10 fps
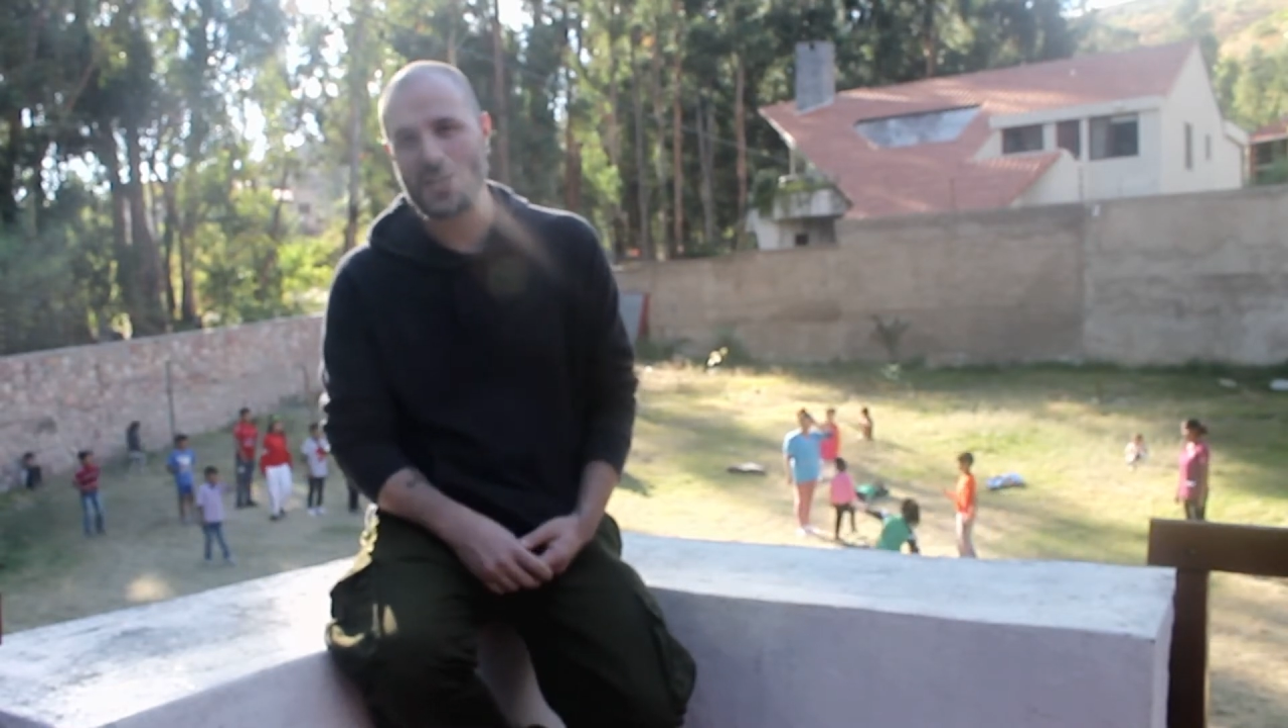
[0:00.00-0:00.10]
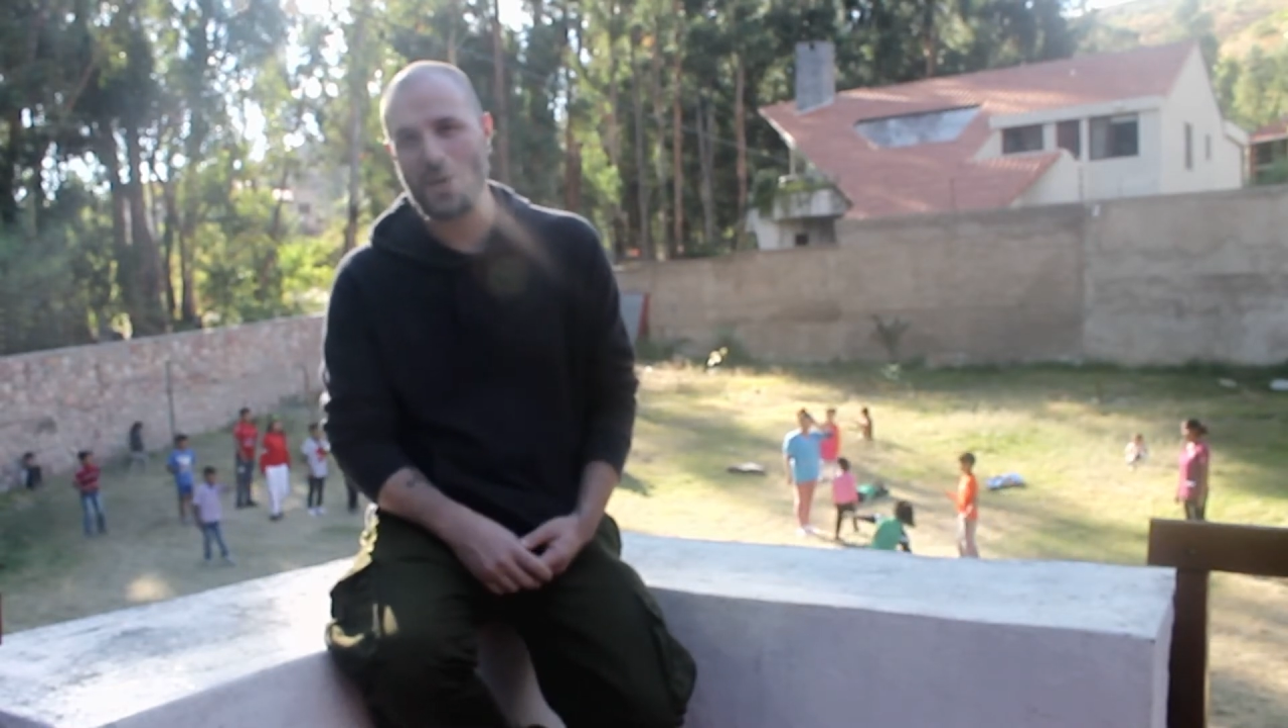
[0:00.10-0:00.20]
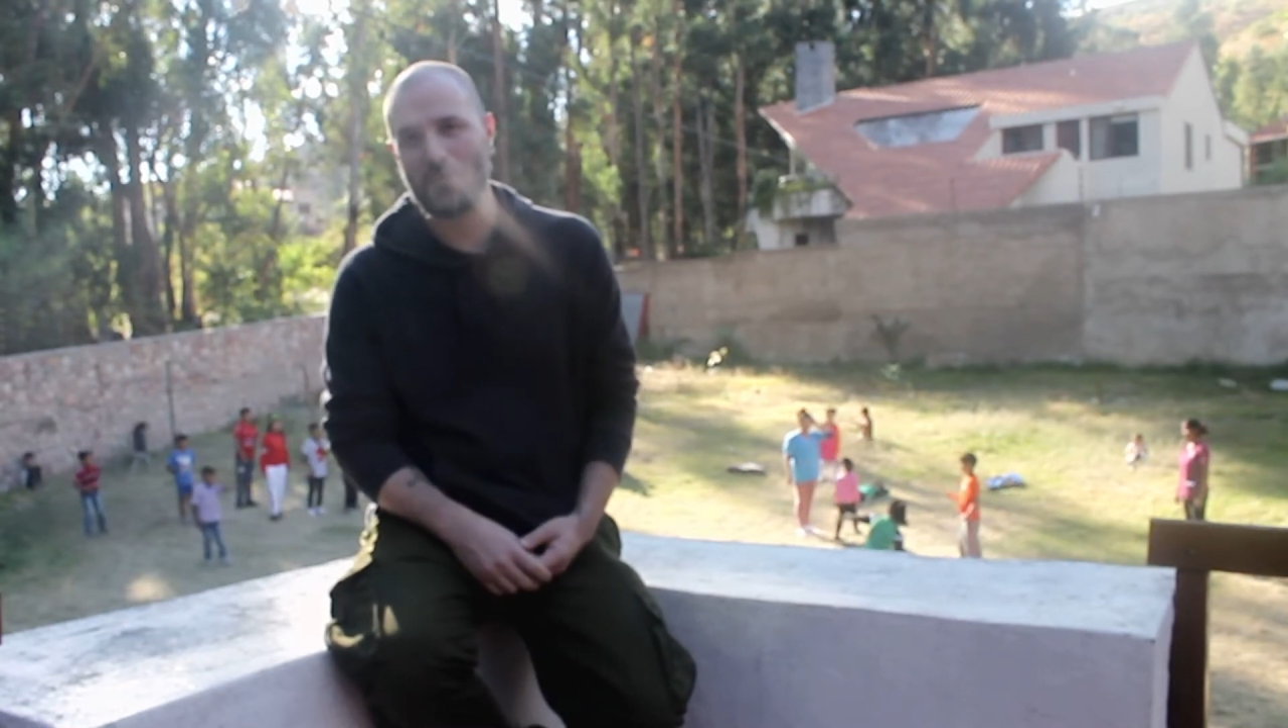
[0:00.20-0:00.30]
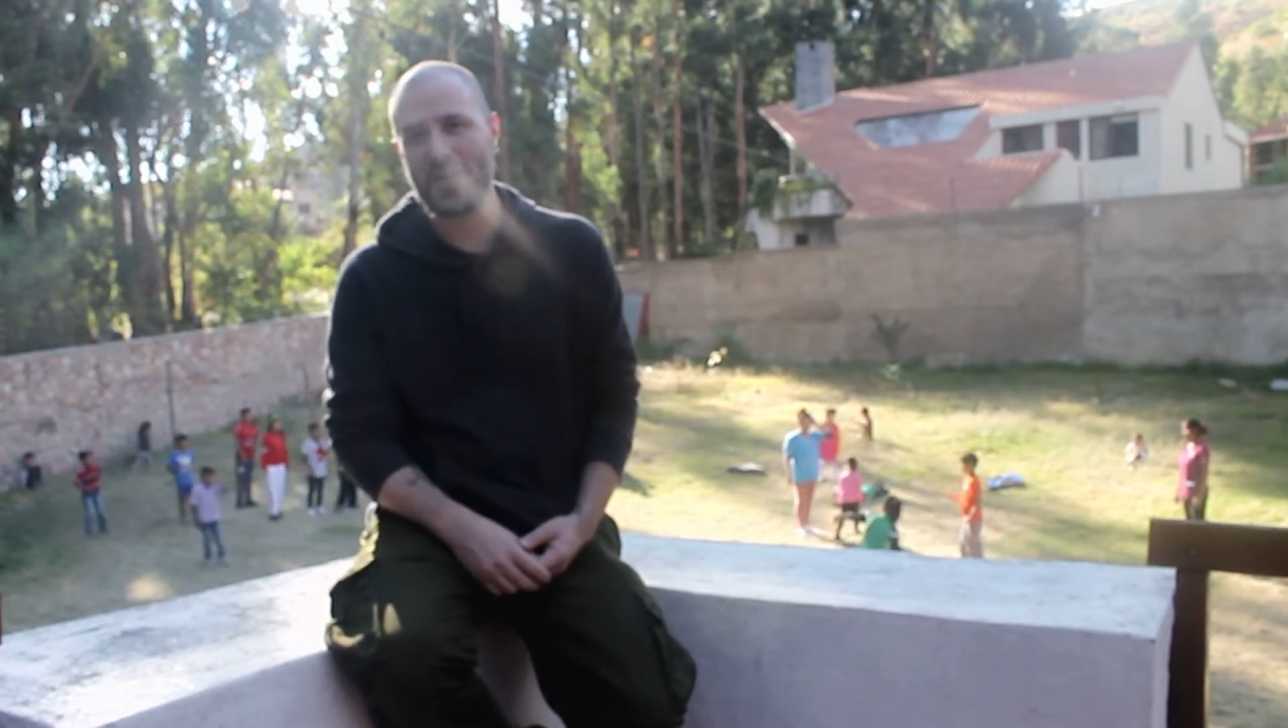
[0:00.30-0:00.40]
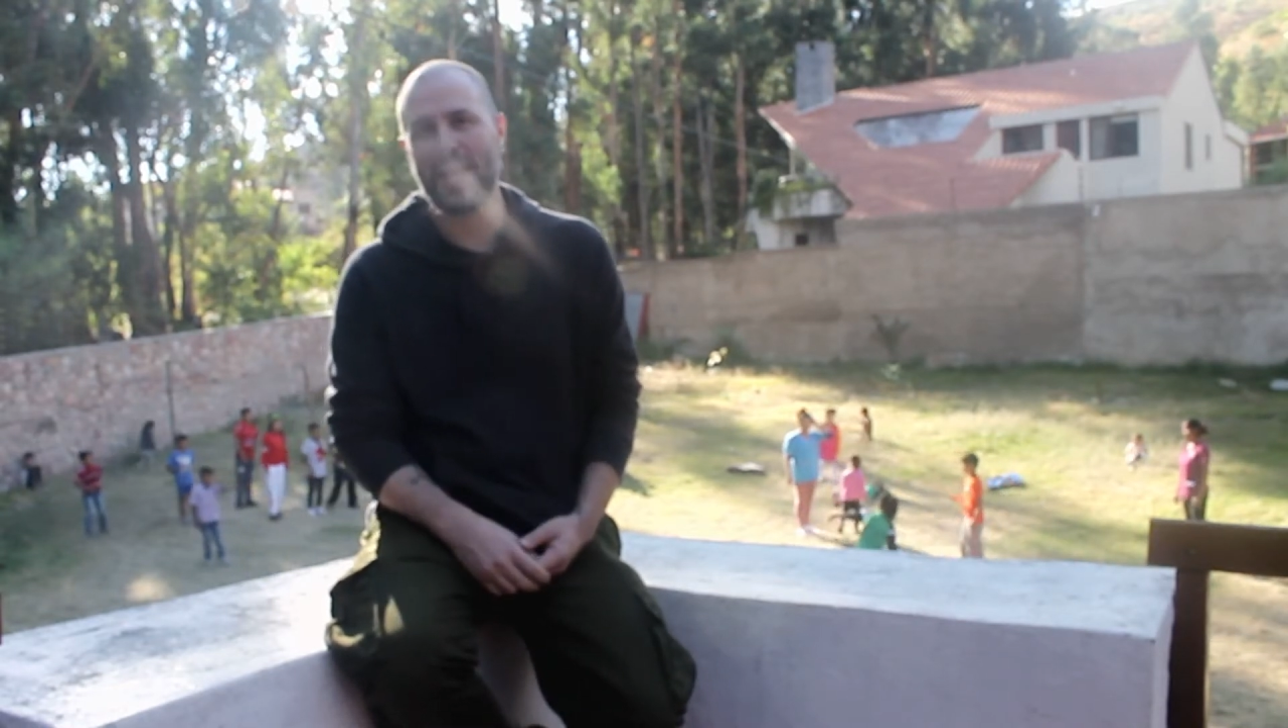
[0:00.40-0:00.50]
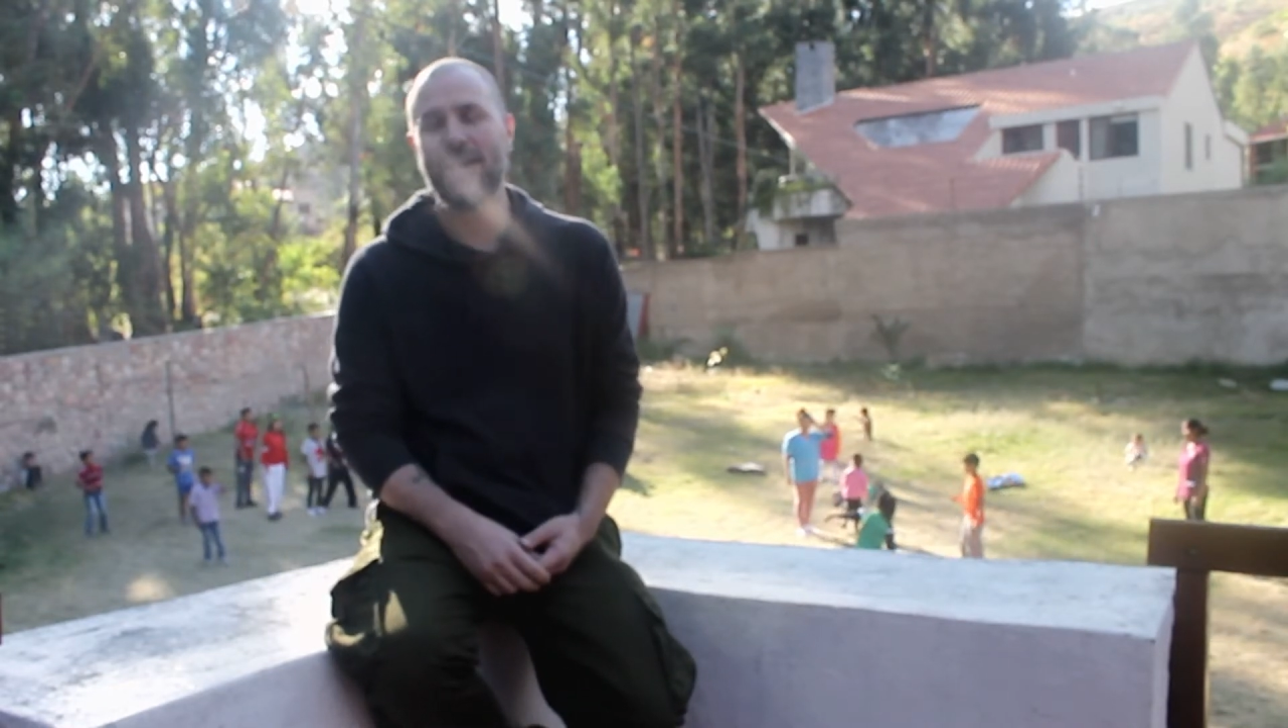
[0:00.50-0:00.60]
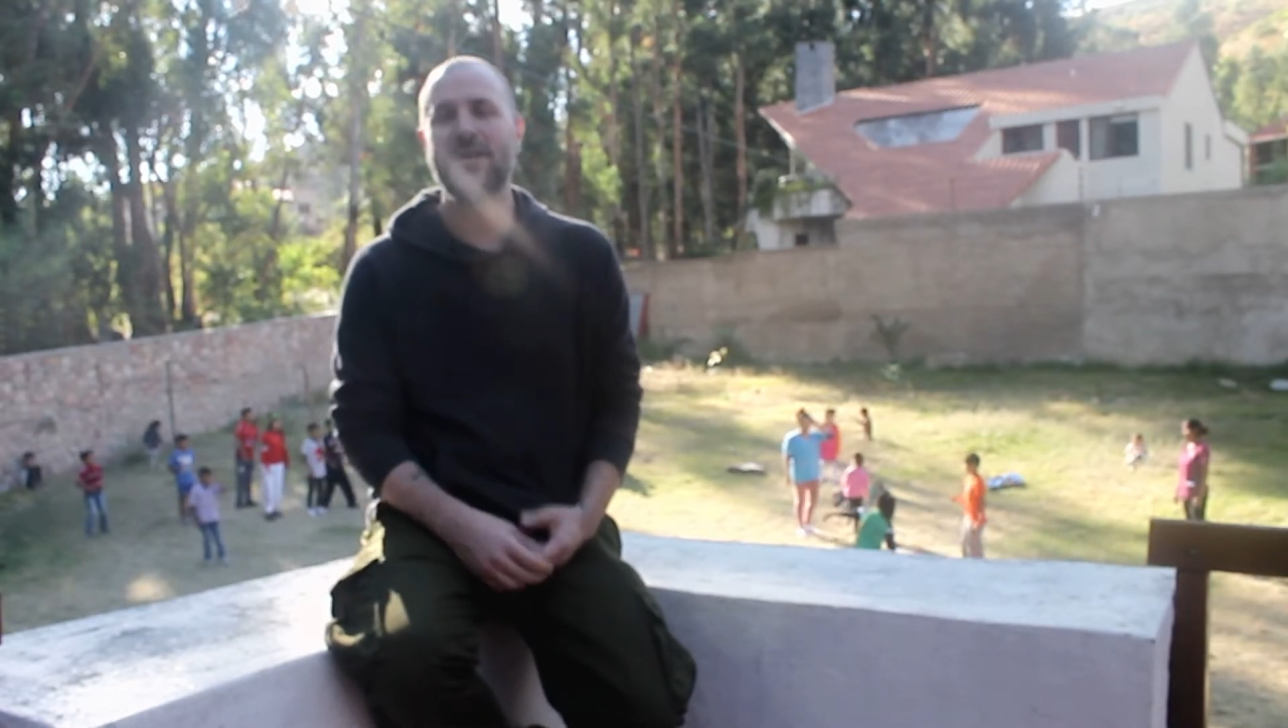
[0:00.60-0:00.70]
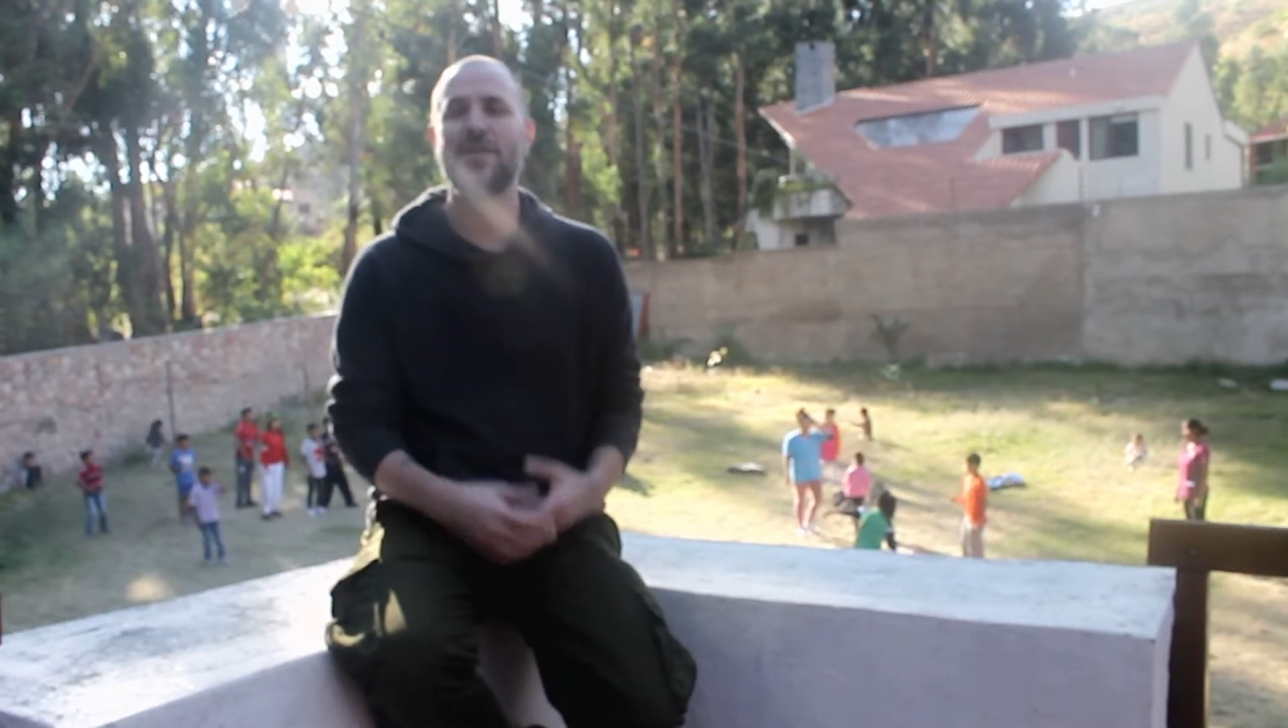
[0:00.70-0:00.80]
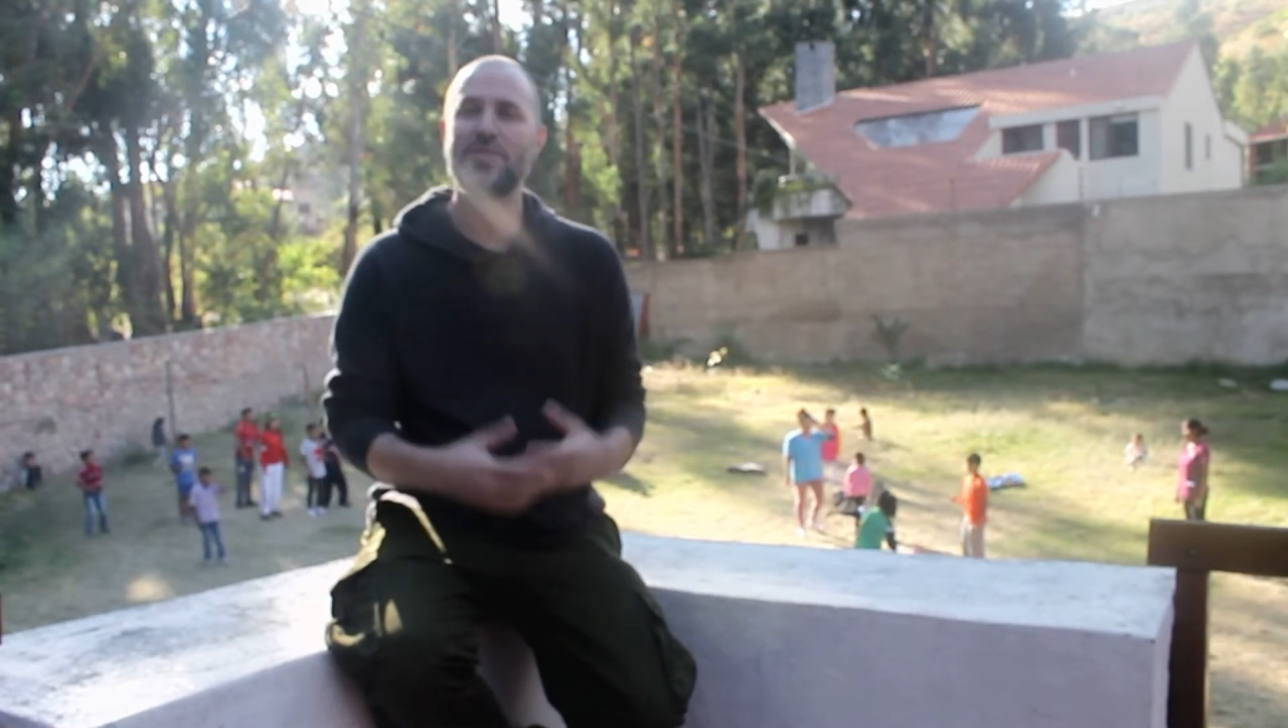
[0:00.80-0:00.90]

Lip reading: update are